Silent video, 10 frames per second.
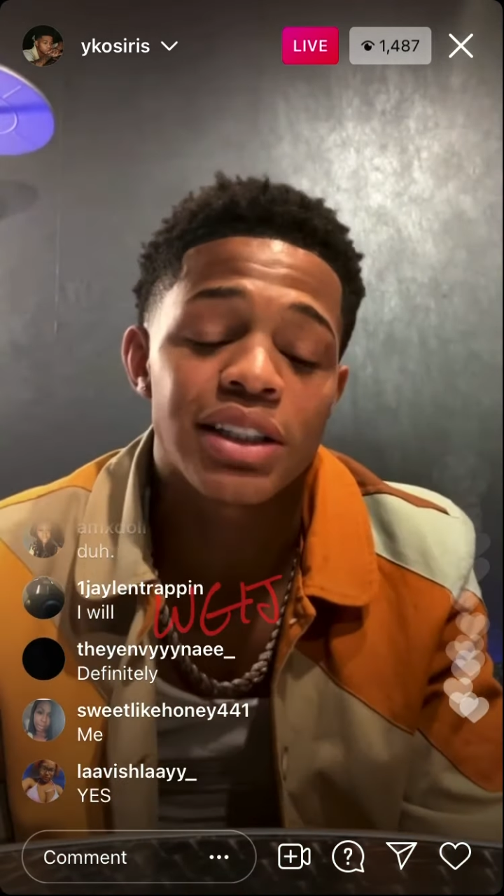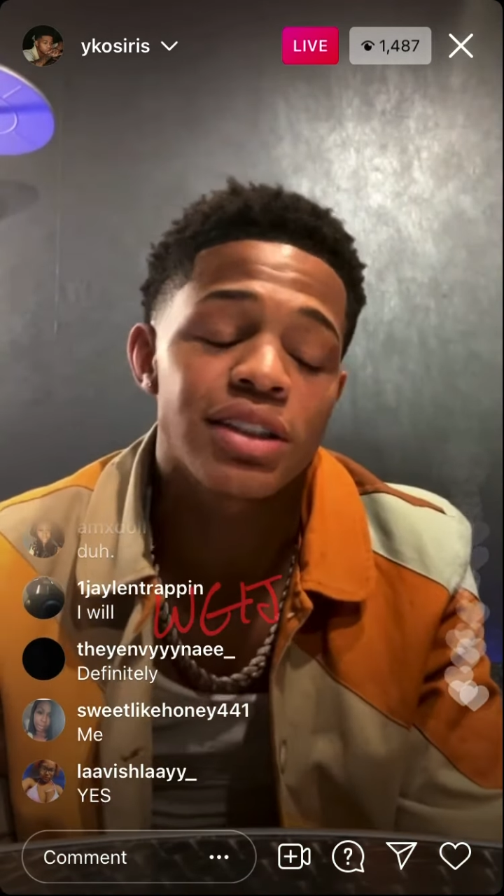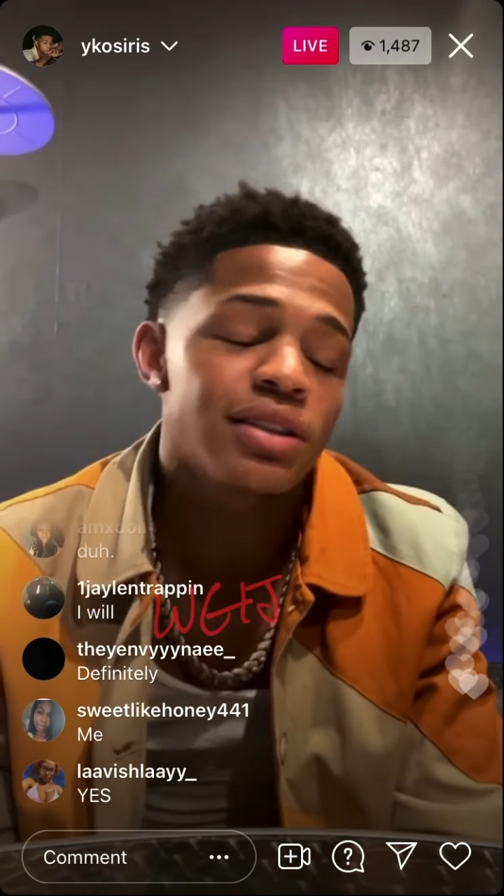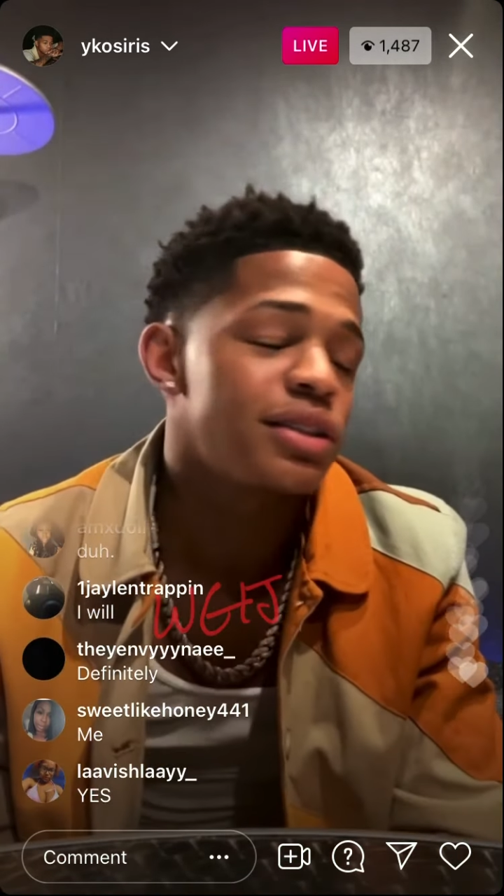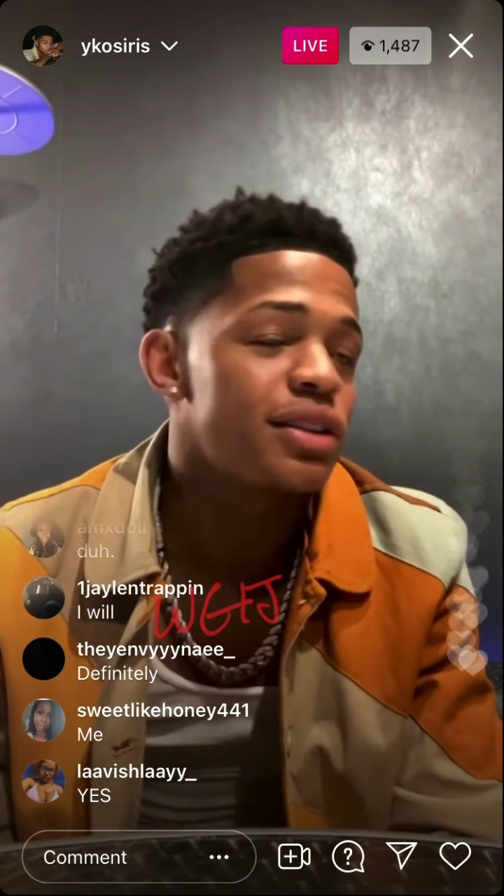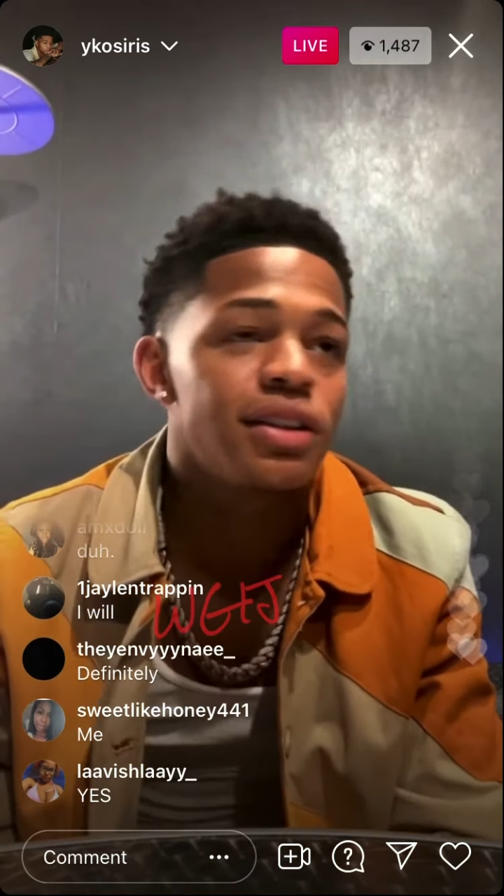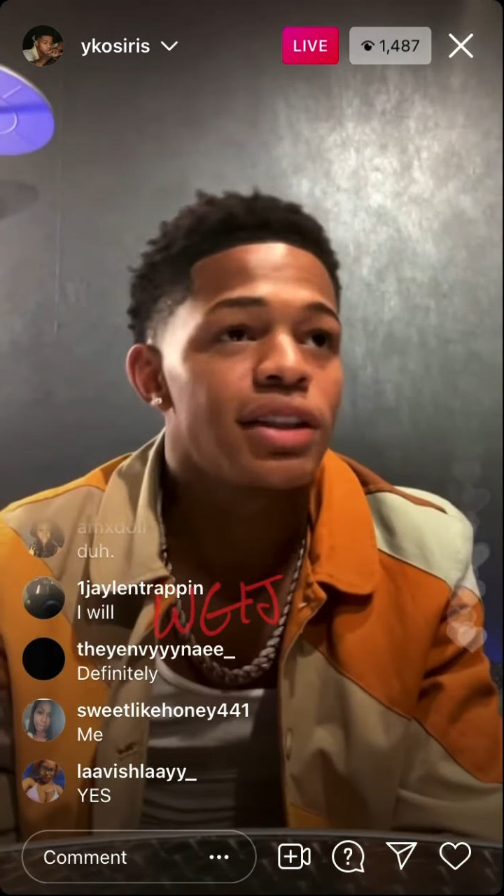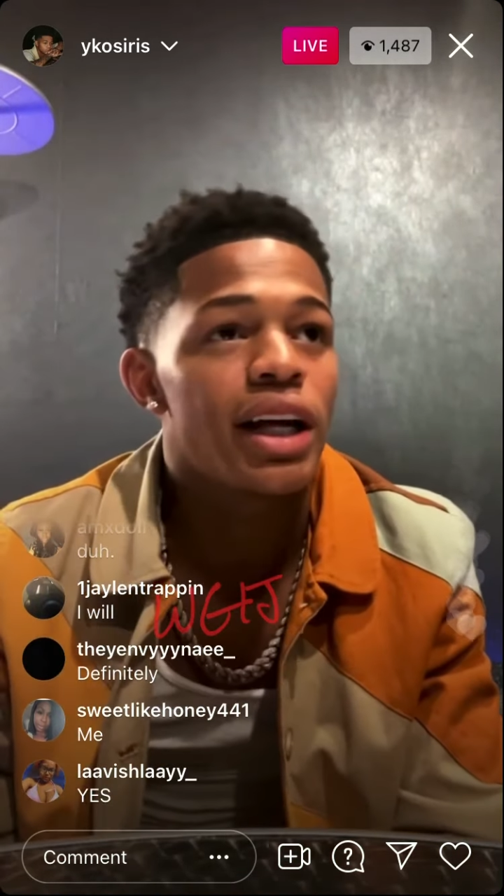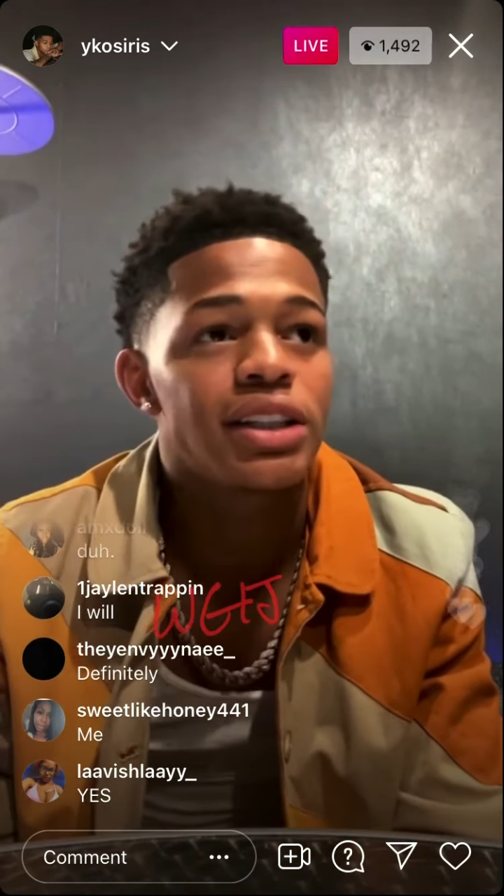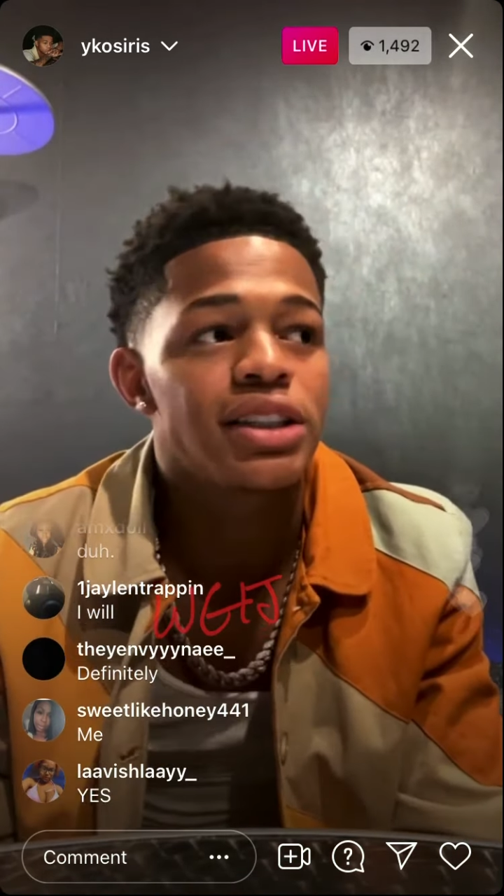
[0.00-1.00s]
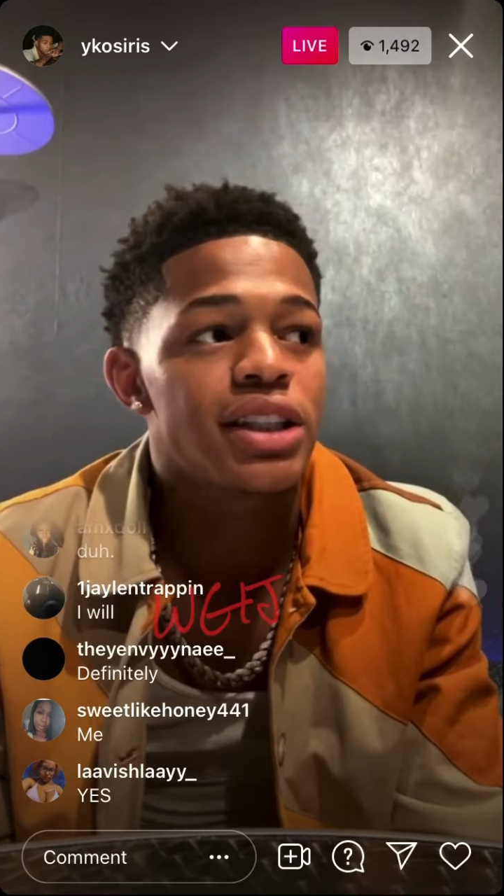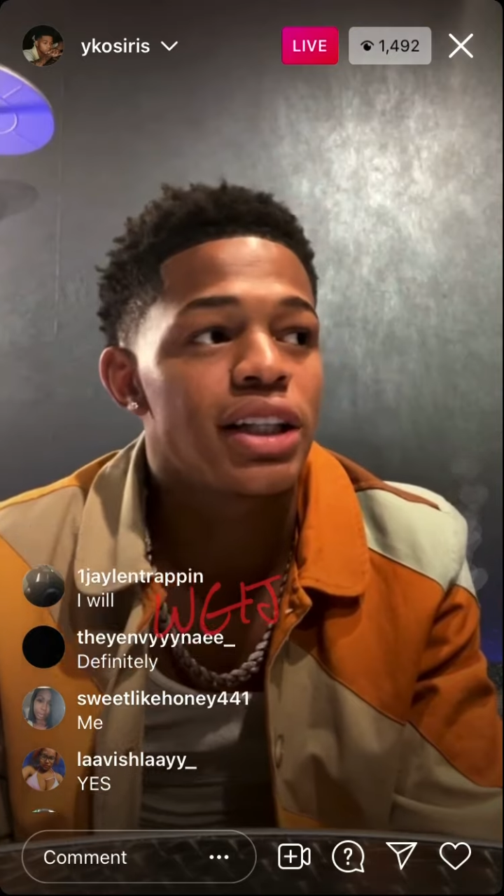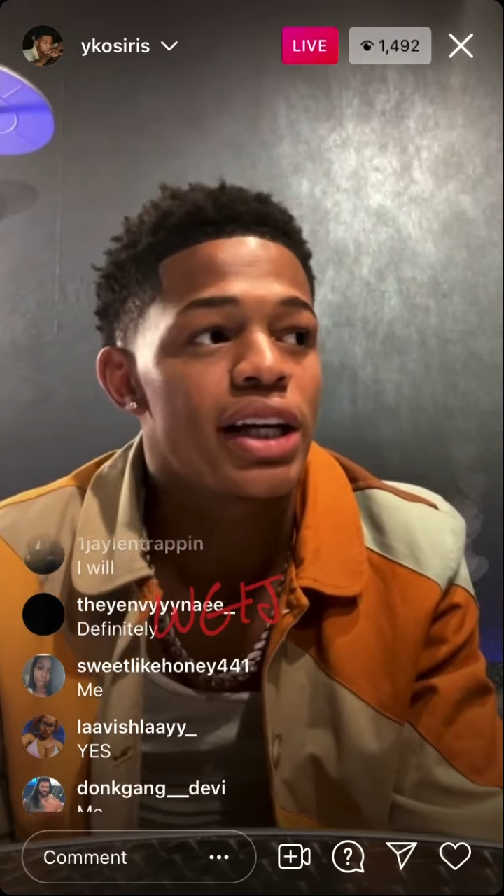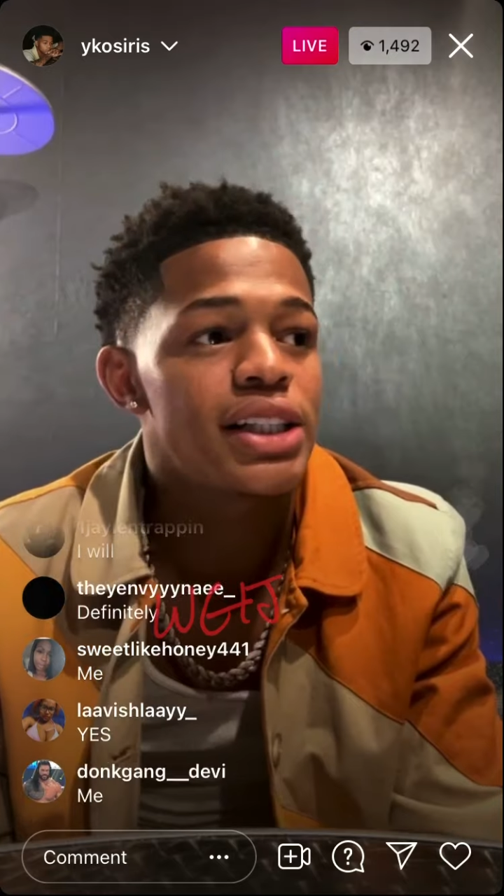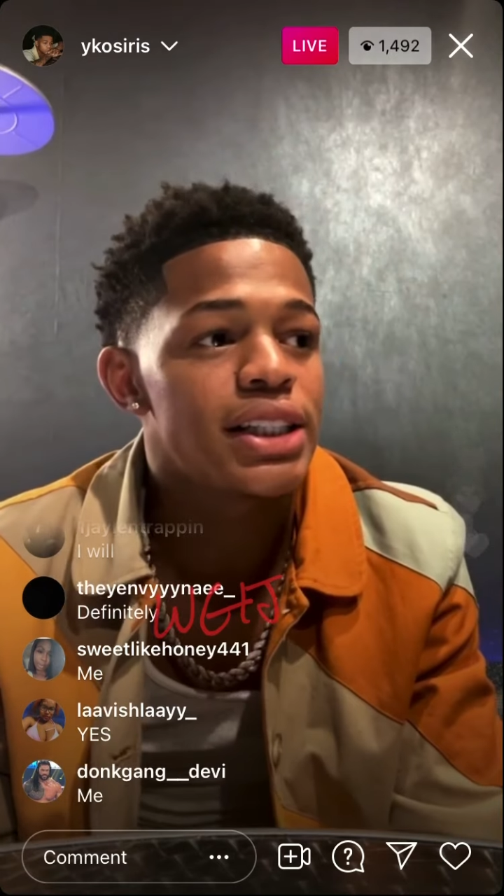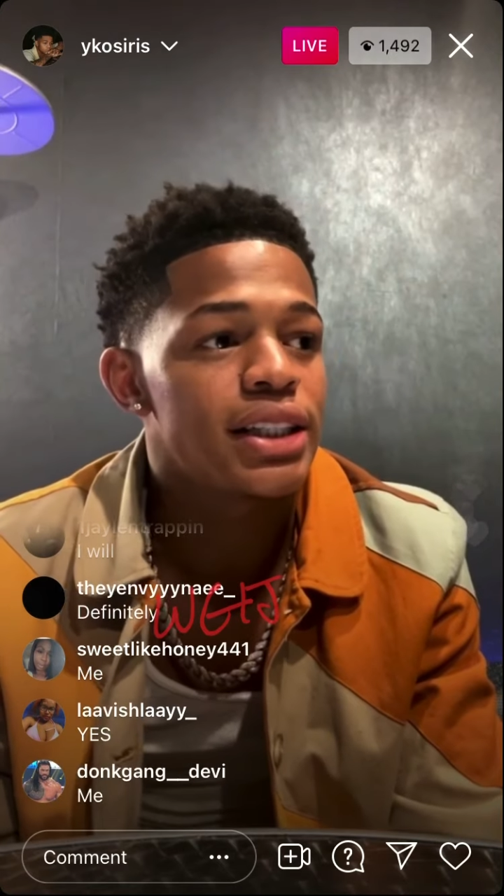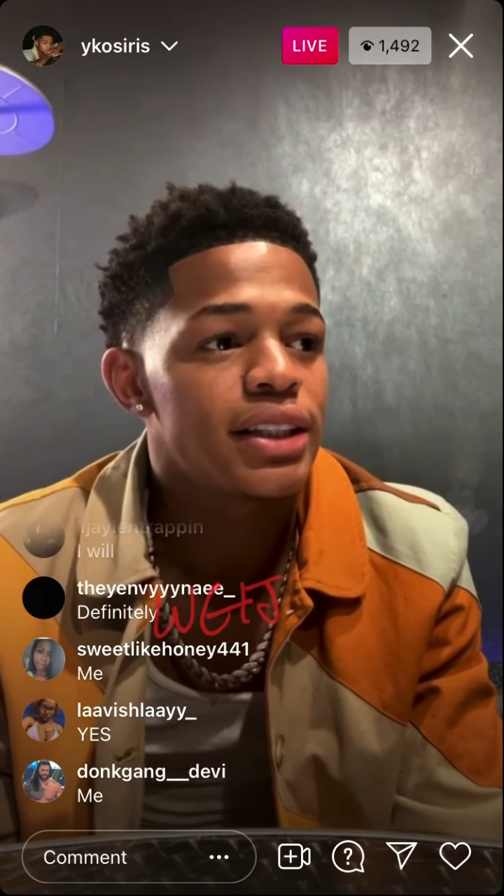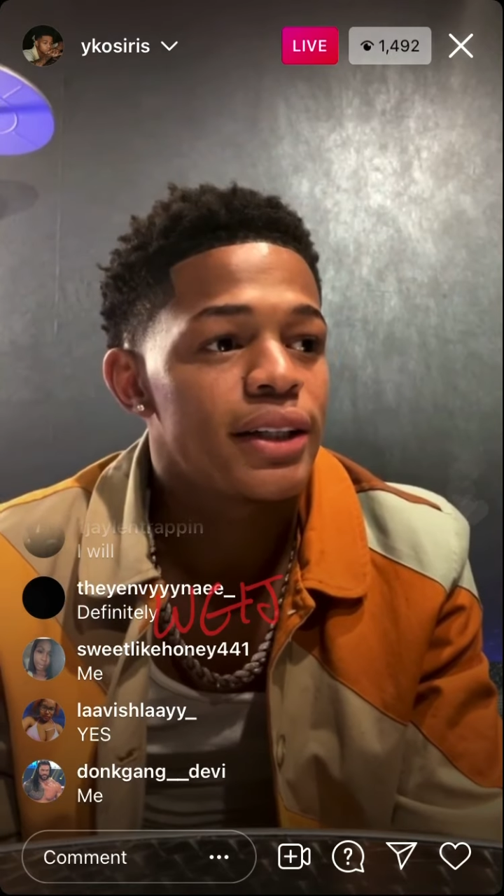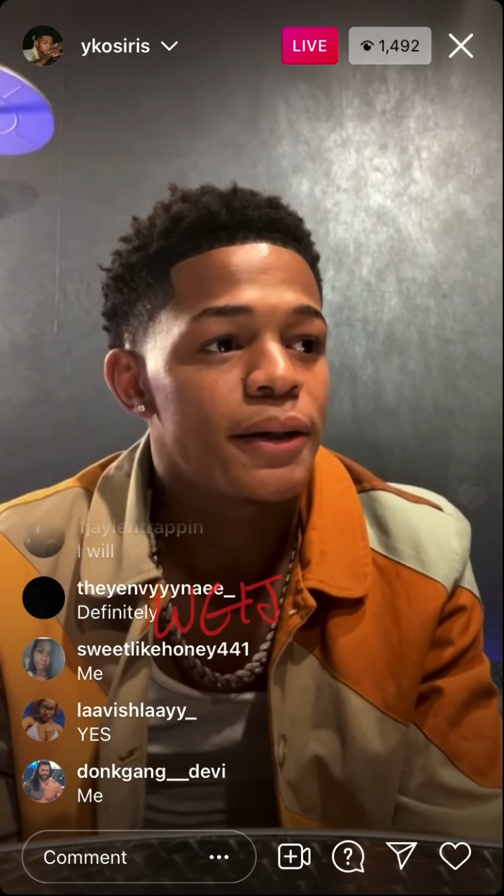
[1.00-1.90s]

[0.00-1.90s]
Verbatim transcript: It's, like she's a legend.